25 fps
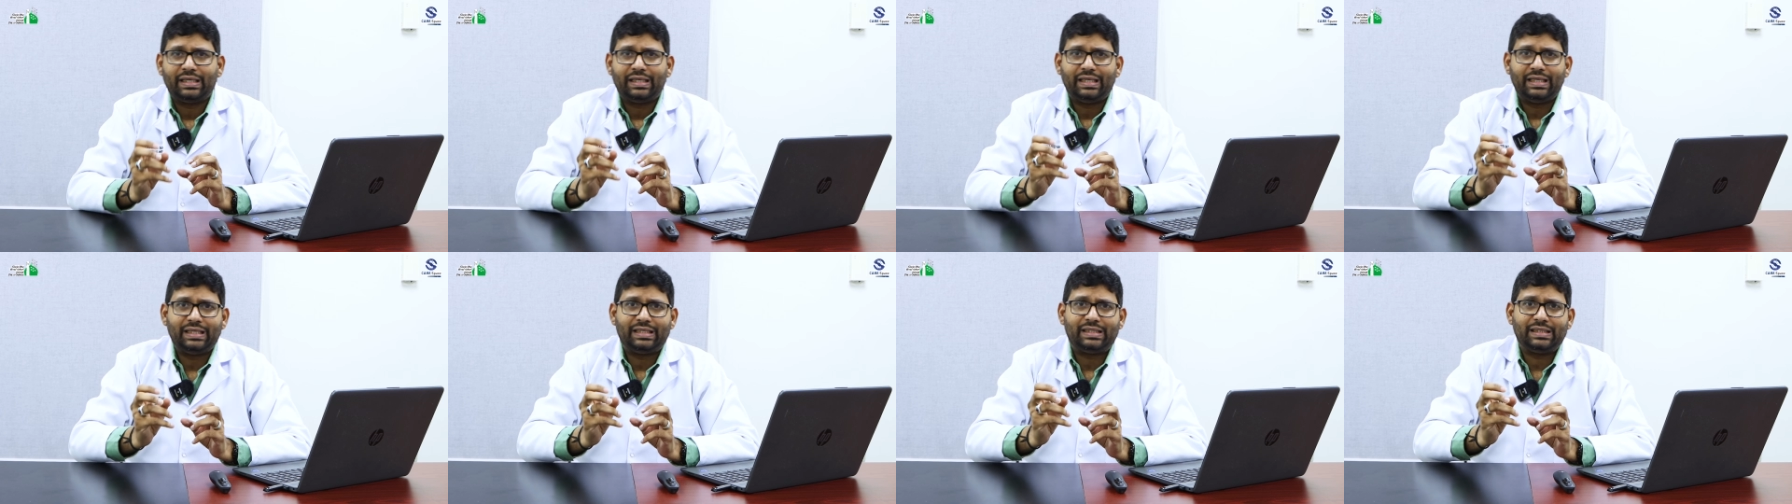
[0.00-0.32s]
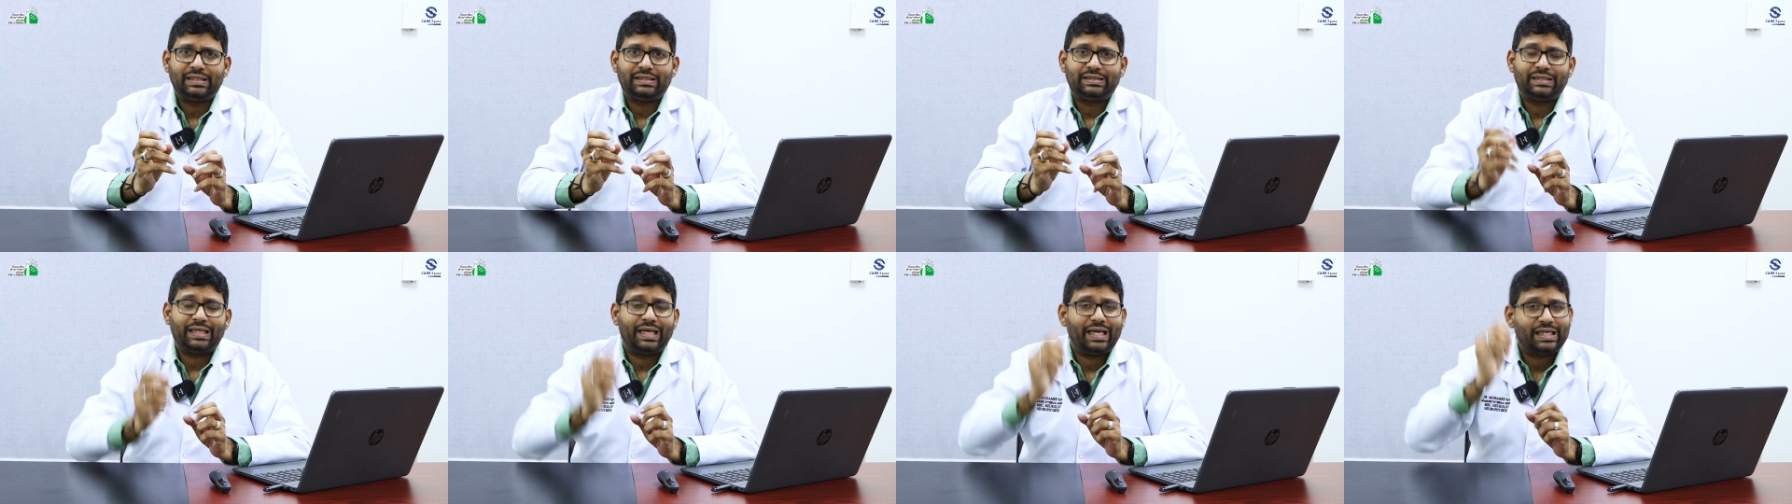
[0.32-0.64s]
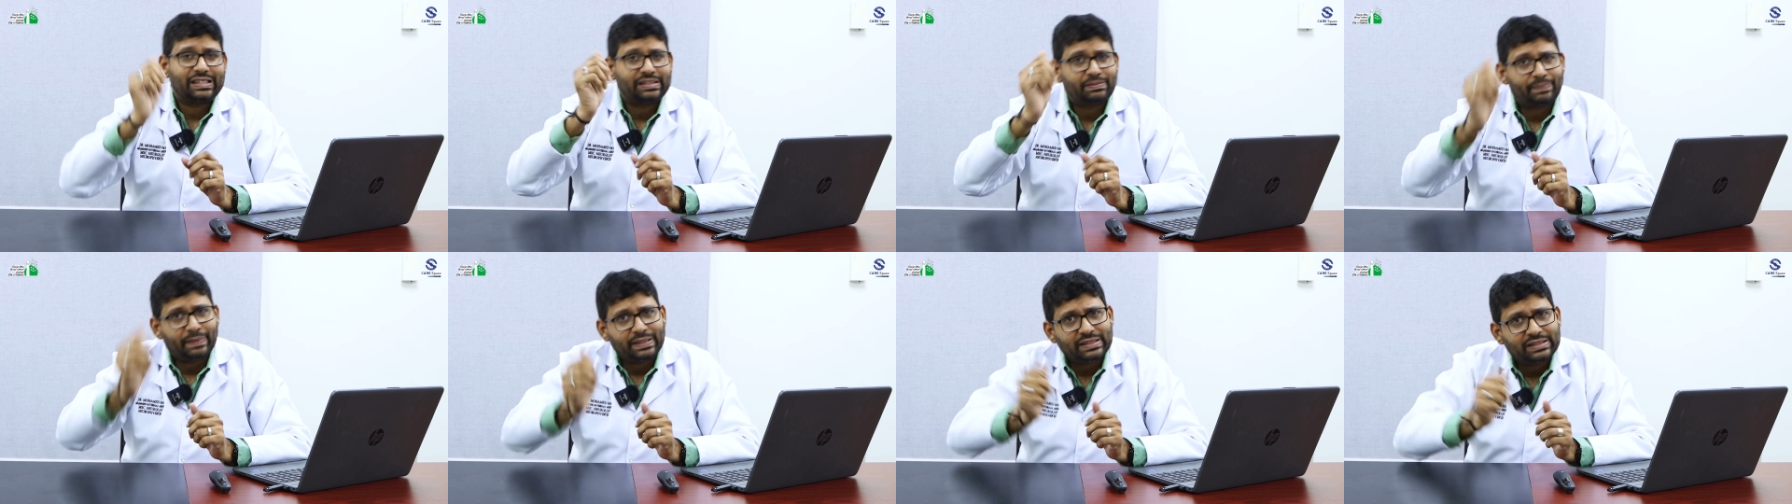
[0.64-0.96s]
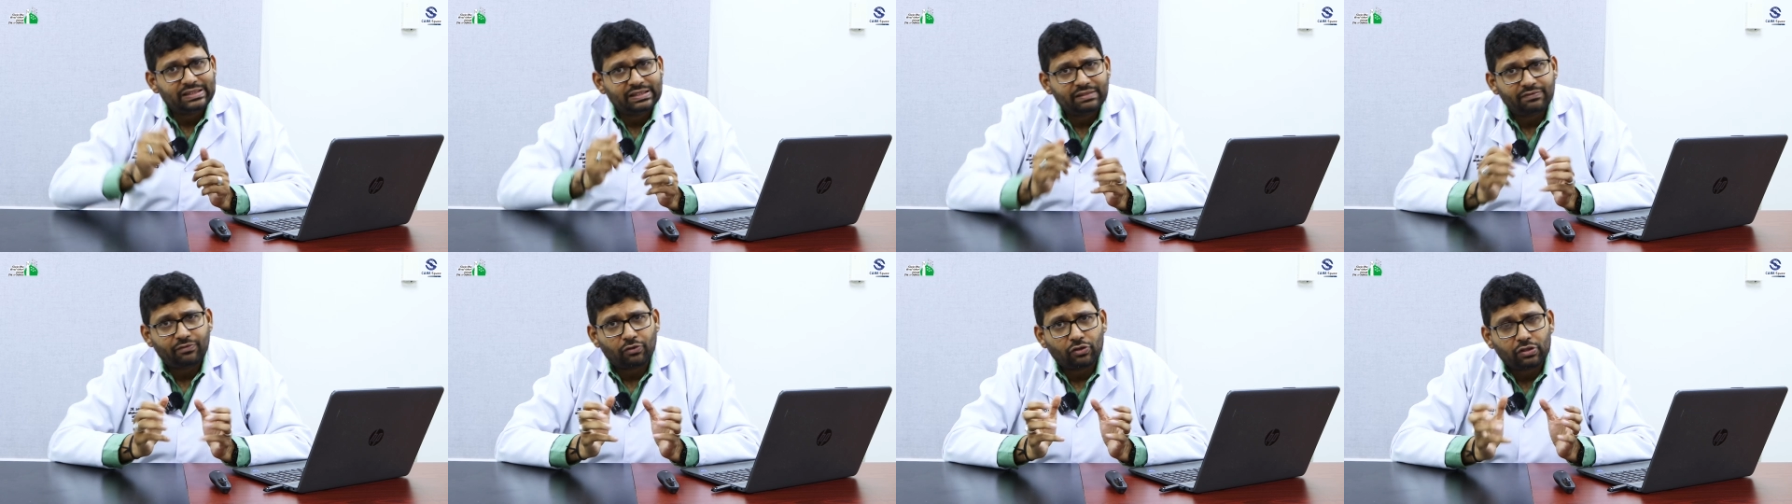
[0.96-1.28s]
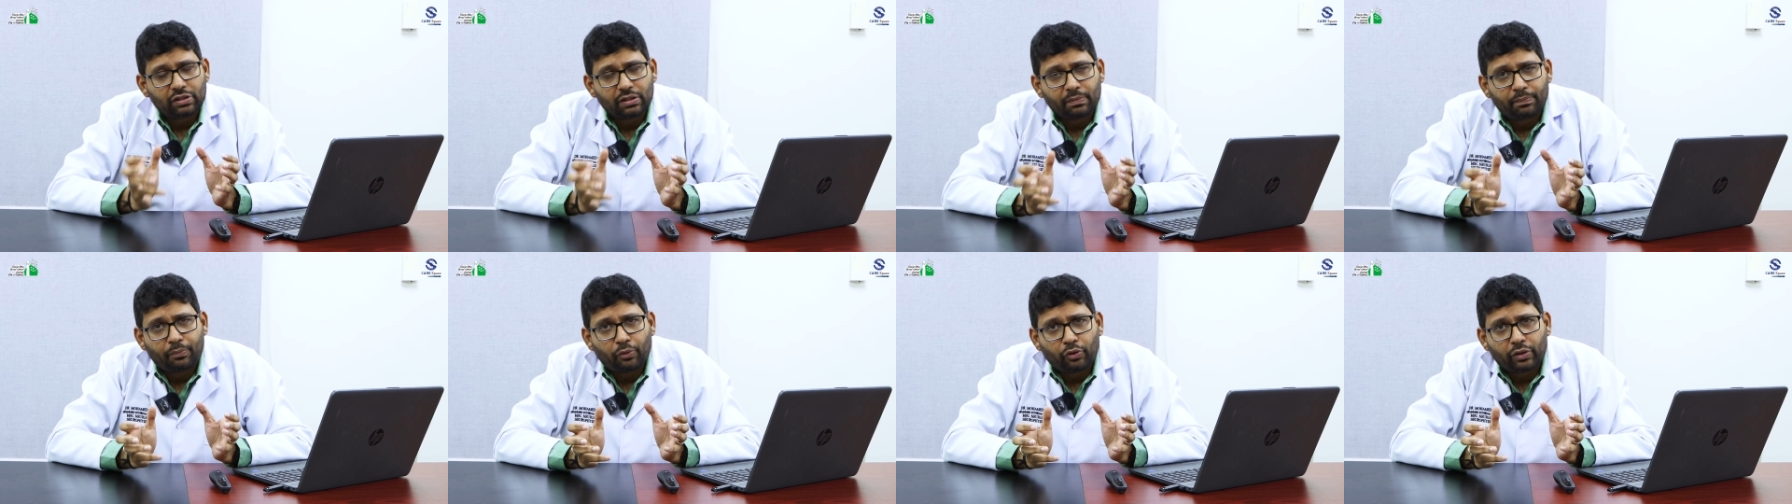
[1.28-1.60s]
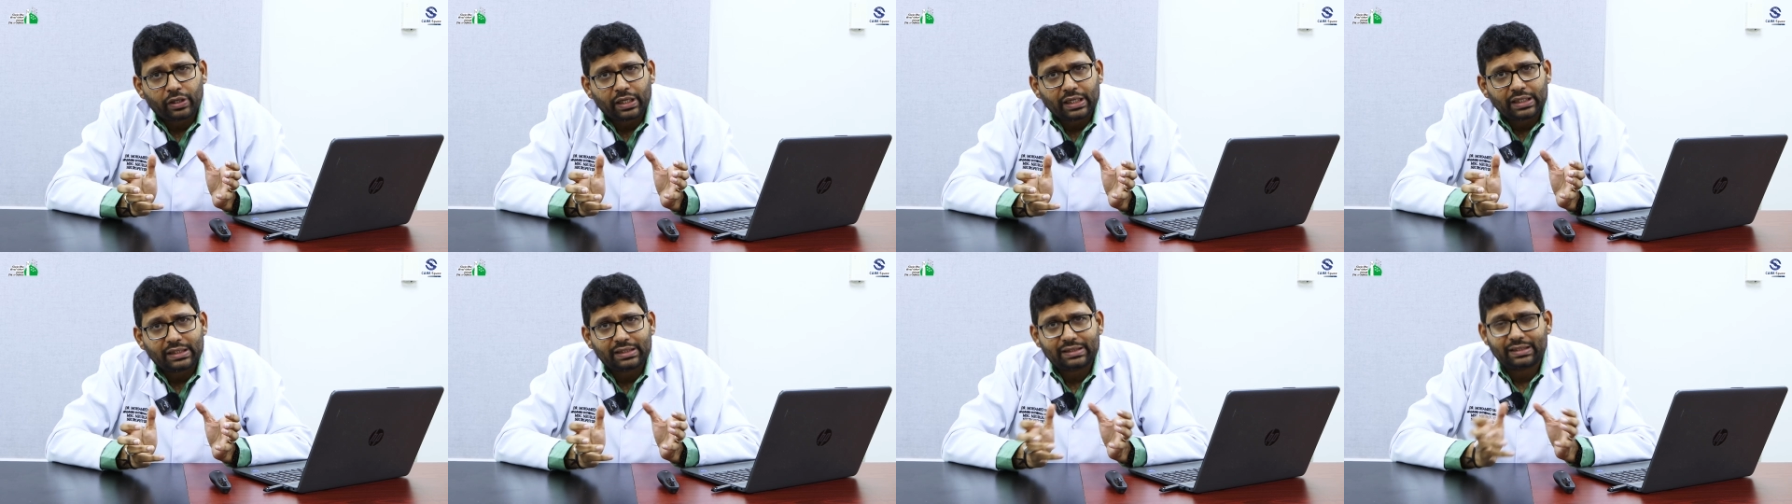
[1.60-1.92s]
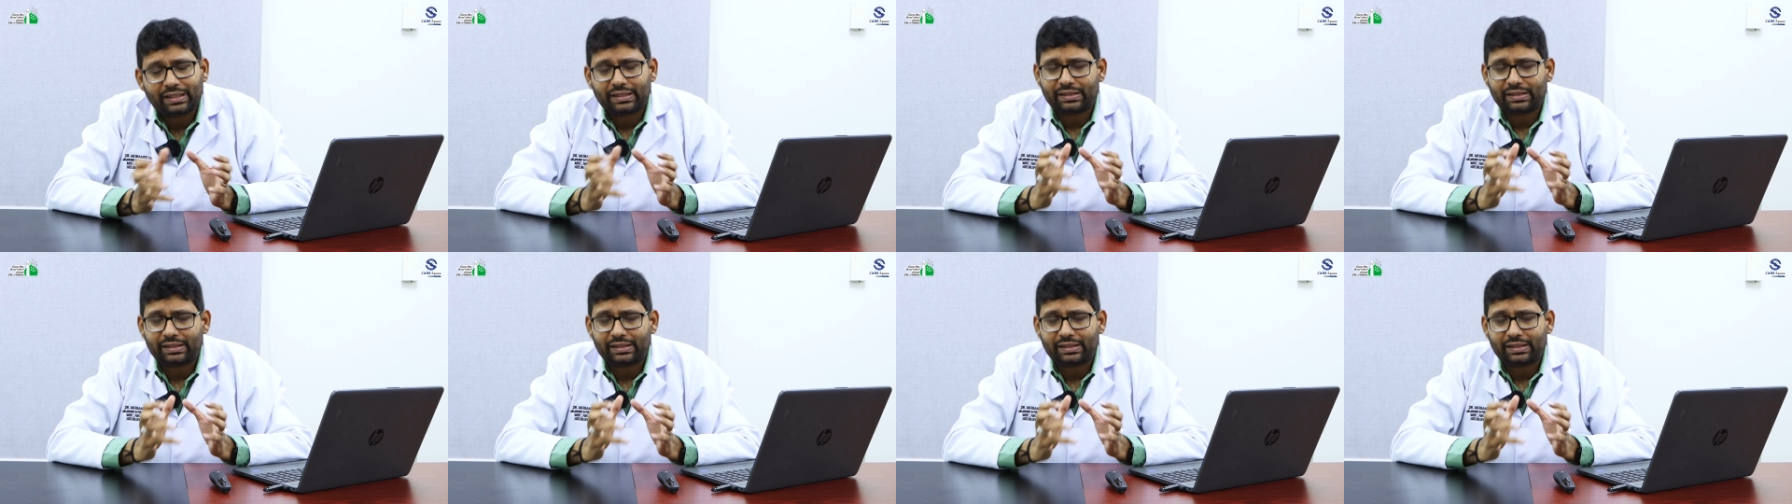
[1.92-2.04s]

It is expensive on the pocket,